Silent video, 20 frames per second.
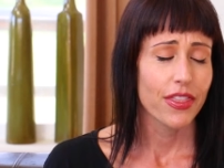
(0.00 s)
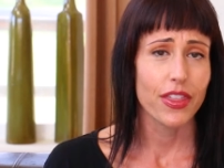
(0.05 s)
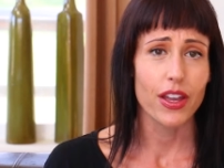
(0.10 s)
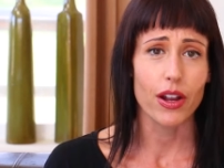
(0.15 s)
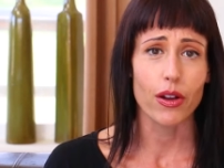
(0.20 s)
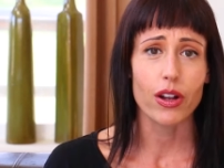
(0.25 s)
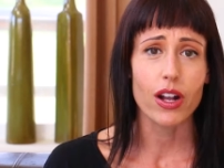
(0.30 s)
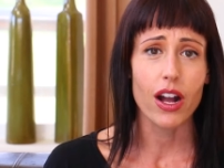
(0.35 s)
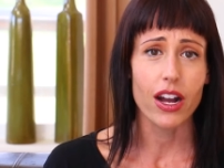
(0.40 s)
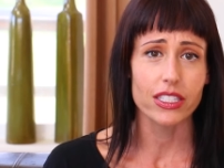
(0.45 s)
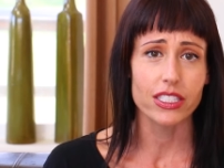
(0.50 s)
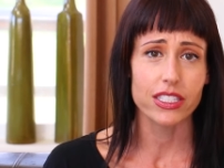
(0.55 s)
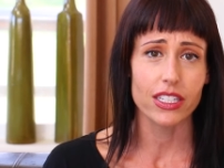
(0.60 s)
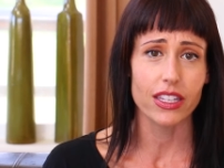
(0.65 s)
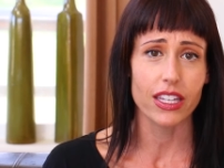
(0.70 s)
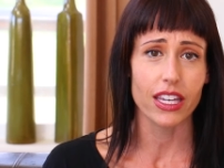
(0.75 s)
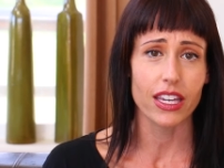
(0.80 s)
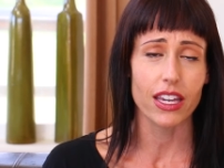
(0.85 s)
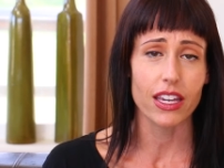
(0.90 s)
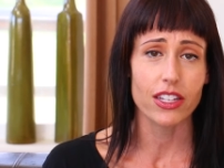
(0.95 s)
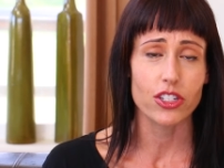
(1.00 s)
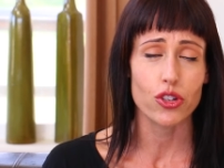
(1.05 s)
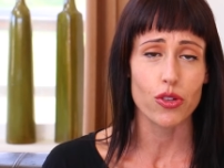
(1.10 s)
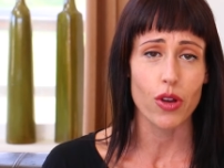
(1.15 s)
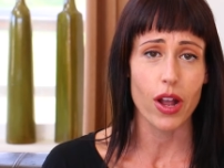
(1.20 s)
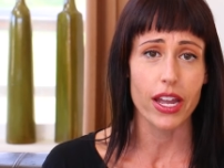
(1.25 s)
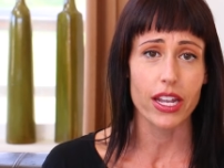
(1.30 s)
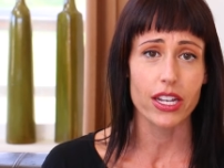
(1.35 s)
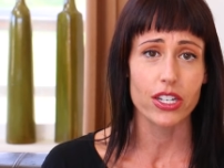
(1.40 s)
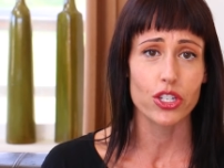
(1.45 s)
they're constantly
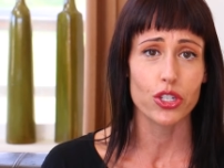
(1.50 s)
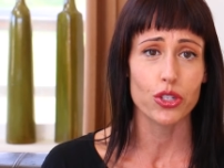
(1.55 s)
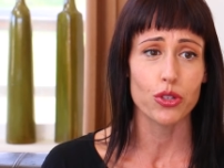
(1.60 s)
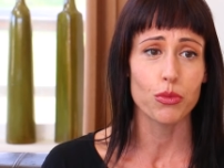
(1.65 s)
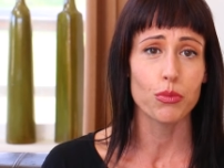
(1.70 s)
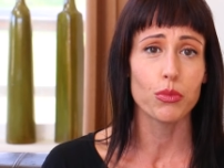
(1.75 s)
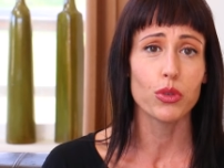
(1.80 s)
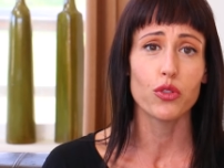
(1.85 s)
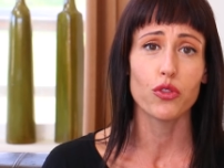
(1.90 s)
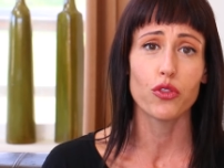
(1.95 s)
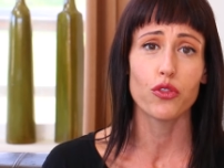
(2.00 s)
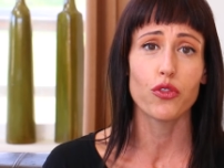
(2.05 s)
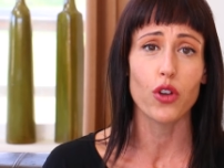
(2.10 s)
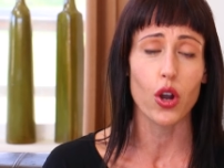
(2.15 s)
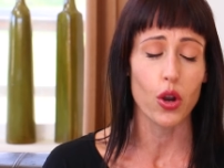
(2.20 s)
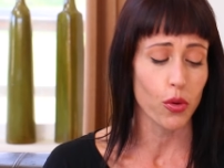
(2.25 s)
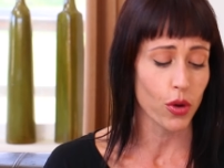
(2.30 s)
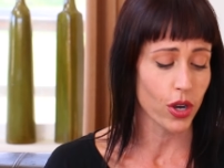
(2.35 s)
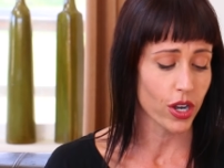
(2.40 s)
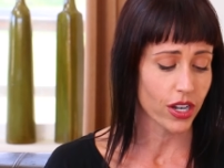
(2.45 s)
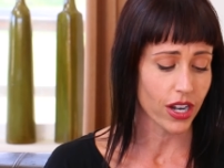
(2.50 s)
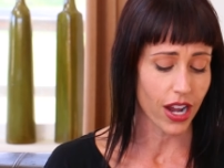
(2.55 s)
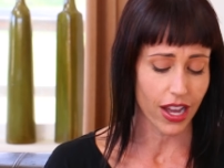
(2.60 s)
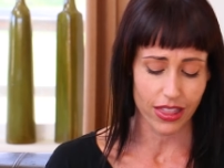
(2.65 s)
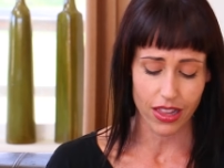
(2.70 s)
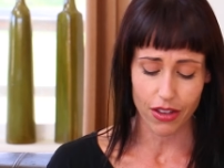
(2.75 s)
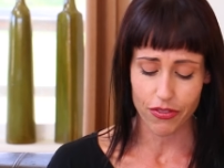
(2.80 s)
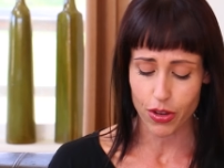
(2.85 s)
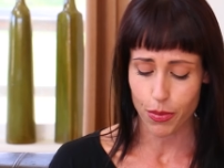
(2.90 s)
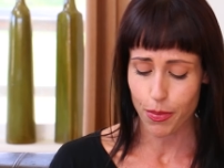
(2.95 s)
trying to move forward.
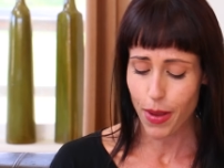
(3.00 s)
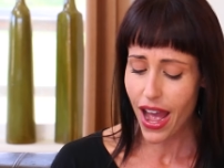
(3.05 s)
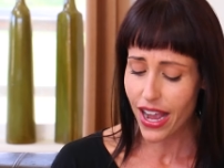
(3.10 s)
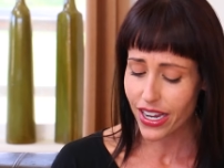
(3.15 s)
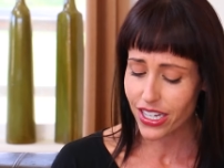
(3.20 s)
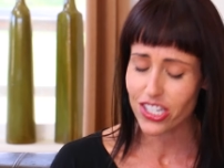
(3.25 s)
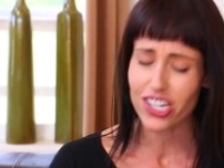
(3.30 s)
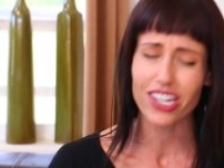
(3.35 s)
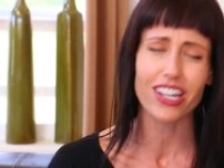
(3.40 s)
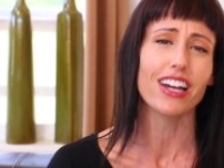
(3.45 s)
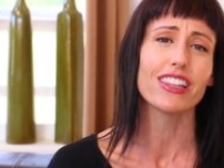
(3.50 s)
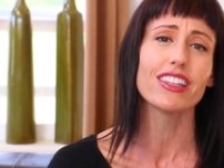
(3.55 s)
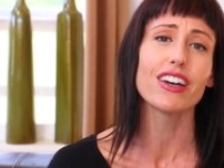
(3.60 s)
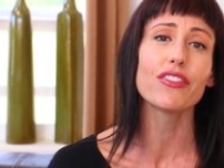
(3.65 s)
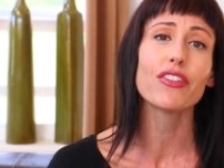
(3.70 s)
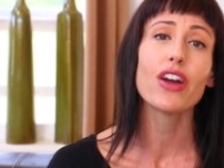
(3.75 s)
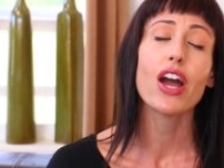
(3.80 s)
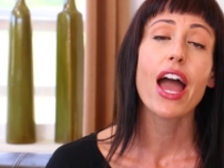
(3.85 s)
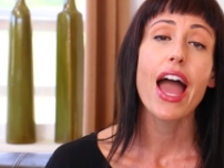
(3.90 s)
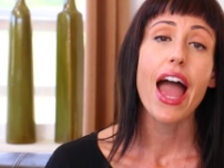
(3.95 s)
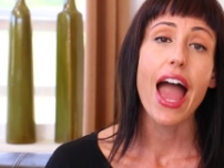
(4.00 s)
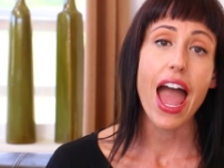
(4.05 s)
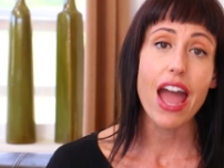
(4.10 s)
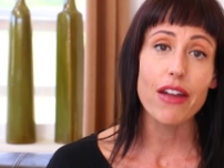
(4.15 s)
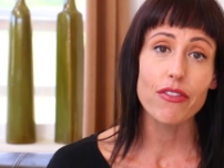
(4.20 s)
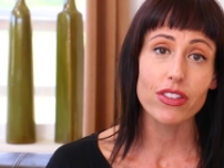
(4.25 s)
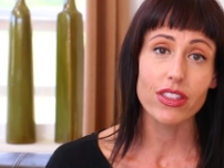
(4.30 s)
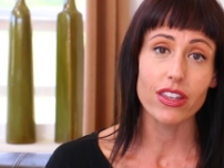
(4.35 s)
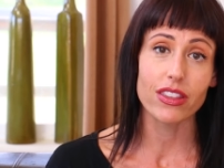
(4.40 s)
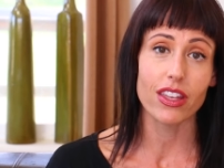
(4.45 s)
I love their packaging. I love
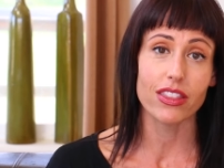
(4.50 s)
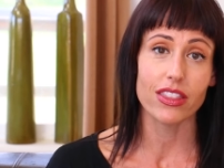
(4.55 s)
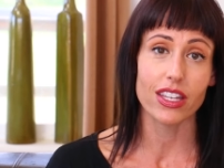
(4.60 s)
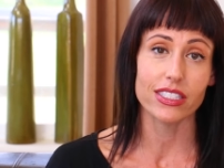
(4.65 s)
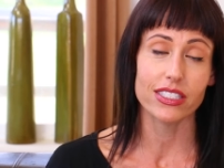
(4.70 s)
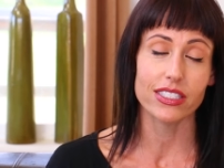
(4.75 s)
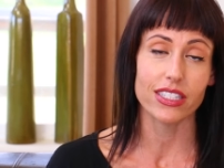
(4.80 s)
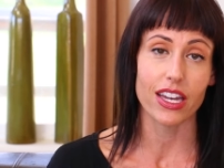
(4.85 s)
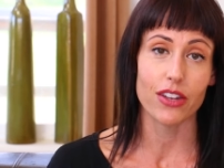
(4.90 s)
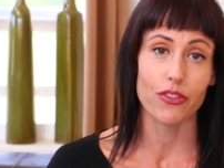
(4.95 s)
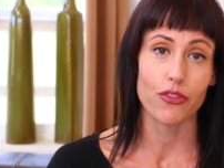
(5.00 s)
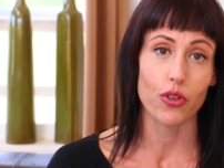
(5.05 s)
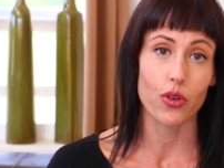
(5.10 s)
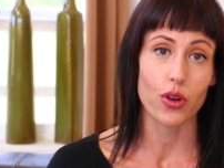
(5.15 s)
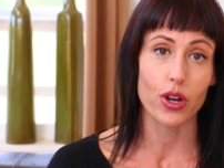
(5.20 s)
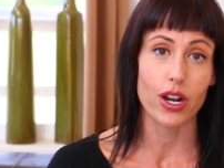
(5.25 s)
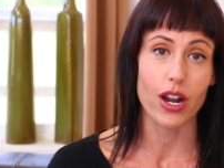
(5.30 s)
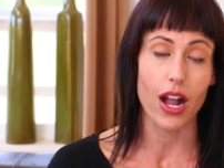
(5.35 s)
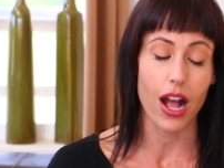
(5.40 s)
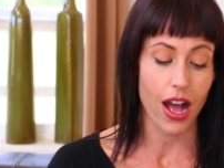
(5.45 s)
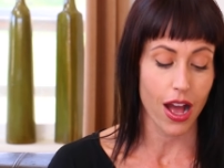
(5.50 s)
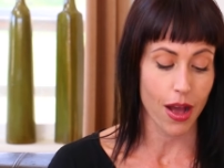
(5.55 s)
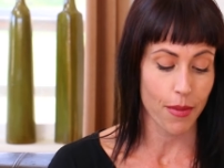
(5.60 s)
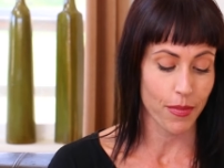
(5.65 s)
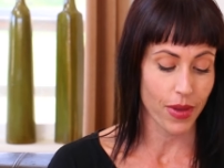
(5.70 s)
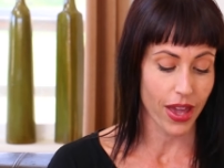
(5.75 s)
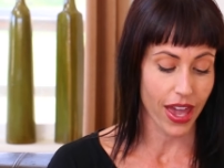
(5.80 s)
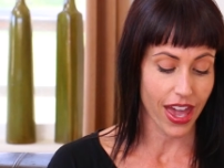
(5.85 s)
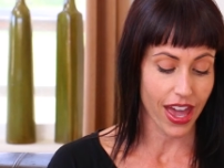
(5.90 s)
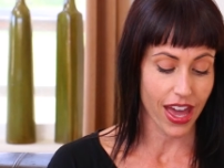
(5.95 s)
everything that they stand for,
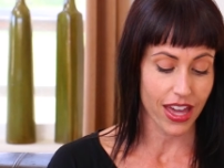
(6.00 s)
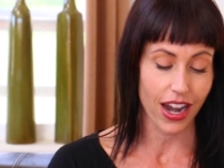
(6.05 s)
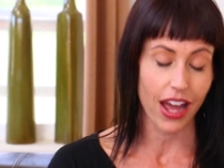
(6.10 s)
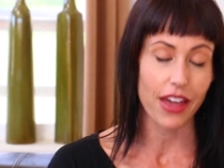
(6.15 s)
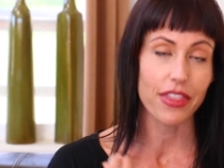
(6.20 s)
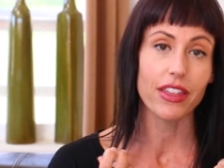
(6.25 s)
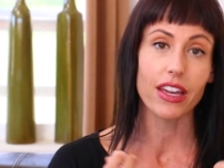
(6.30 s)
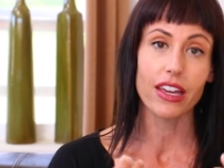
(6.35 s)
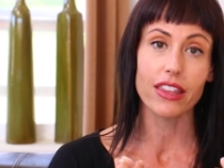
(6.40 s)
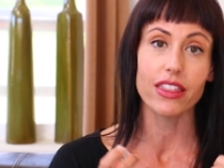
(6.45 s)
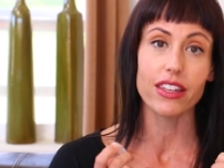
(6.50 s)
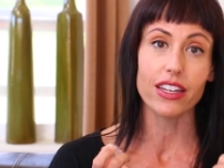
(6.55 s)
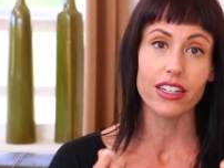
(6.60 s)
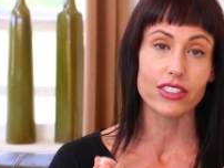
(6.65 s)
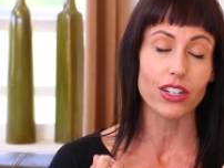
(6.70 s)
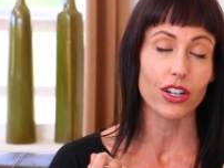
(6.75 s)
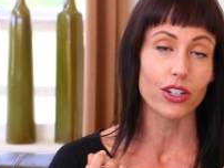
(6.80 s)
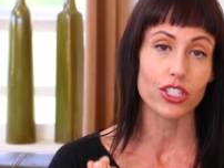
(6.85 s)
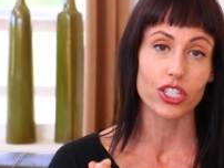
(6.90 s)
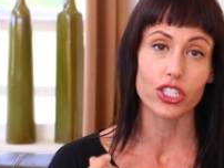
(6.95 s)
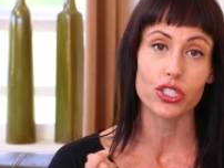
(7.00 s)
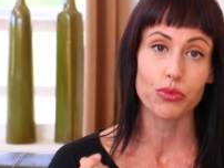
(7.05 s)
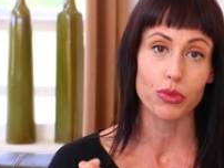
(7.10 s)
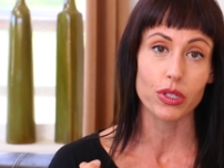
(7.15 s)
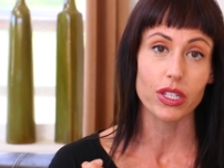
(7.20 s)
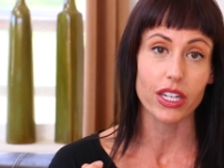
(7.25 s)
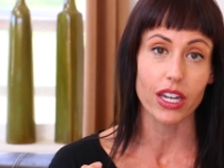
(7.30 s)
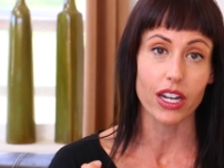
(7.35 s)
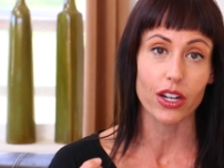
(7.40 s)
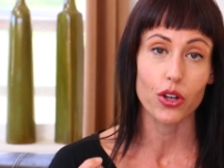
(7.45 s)
and I think these are just
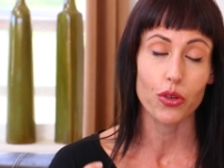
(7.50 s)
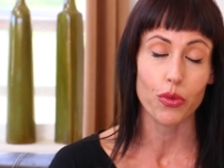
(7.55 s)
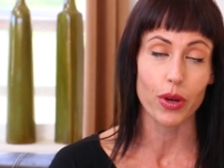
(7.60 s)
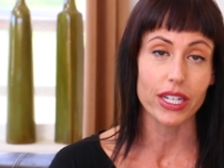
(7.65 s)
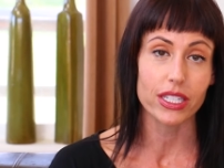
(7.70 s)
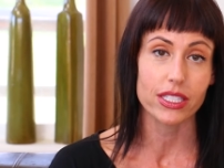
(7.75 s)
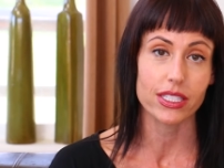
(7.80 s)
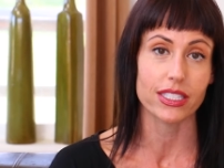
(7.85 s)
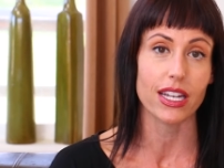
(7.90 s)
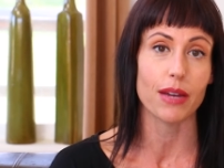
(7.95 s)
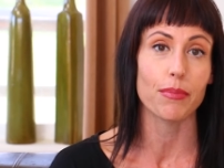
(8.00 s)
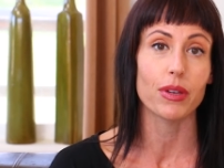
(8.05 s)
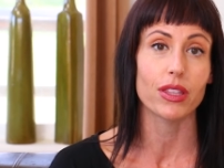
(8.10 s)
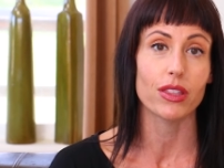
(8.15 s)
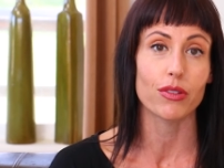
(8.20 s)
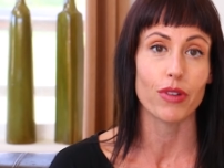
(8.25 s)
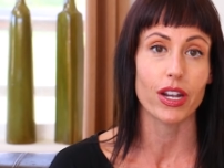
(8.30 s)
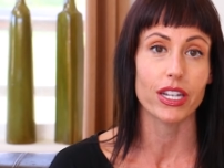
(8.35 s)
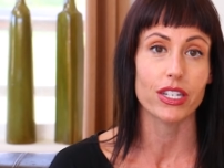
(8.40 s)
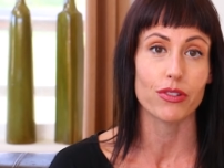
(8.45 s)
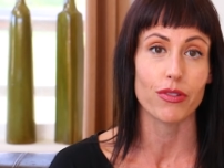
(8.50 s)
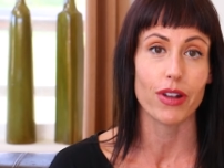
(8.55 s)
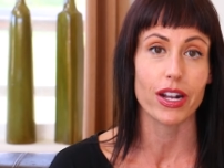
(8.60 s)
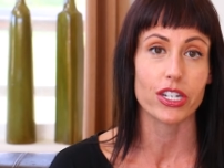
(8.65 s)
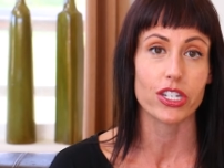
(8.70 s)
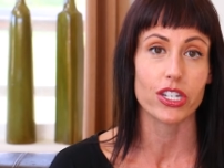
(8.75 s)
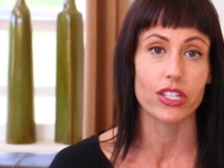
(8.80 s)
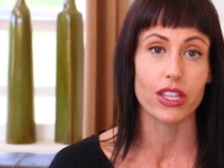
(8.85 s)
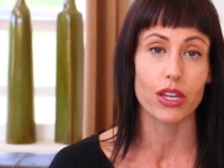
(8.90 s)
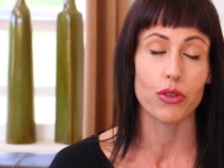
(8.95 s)
really a great step in the right
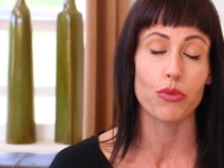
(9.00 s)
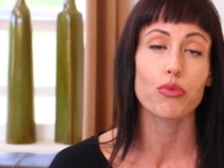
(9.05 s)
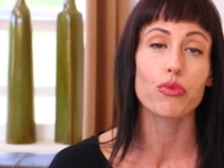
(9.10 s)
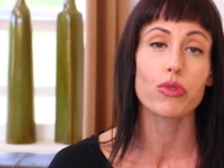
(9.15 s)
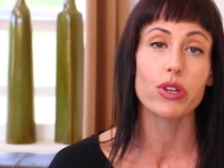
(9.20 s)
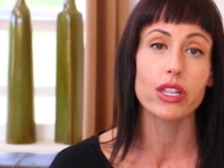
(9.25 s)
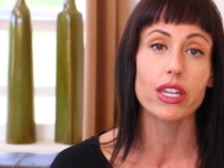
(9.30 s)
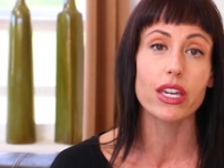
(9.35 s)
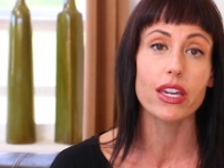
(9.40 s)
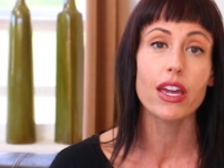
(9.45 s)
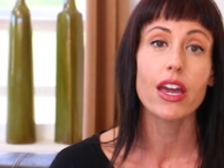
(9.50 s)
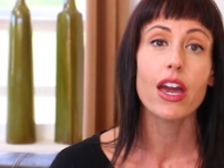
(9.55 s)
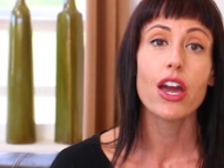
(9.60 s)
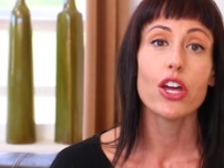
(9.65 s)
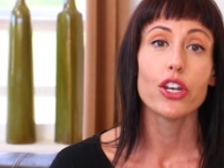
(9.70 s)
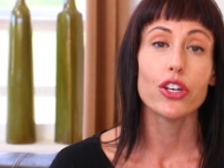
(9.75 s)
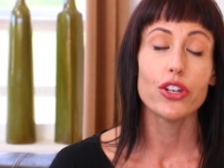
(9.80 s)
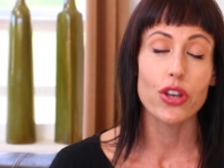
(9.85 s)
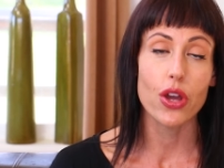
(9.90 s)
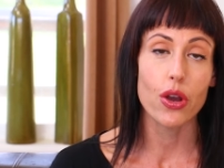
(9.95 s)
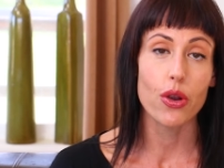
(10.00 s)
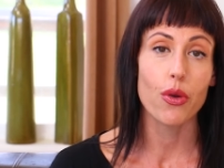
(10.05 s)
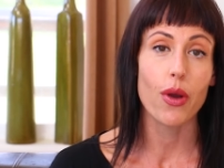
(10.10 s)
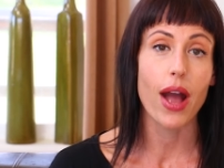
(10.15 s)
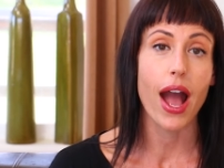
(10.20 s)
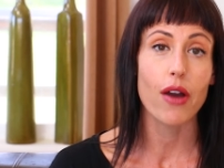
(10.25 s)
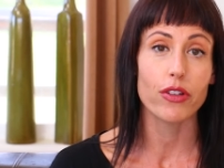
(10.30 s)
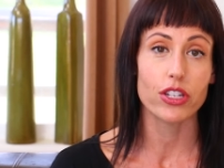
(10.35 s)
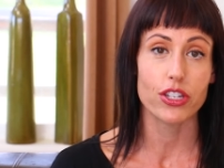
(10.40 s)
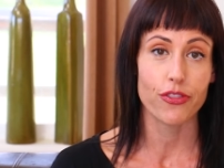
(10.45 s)
direction. They really know
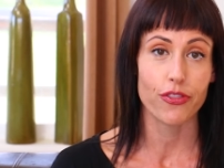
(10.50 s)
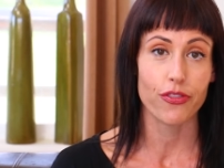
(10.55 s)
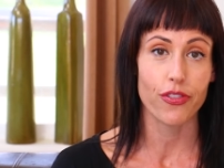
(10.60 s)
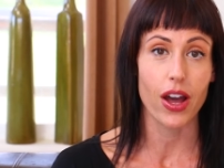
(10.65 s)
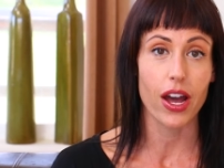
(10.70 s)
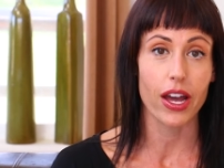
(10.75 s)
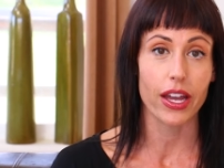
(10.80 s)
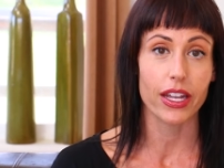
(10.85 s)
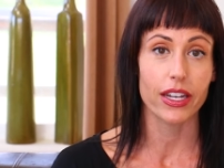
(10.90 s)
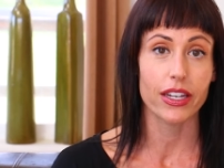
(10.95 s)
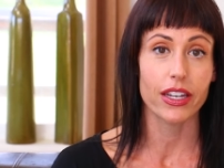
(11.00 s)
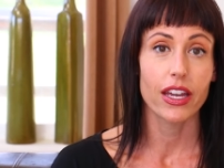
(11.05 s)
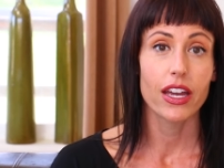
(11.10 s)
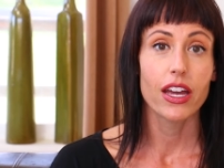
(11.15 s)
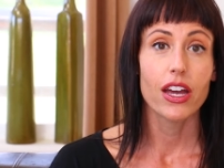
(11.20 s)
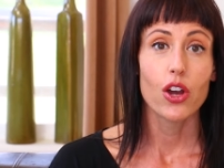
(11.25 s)
how to find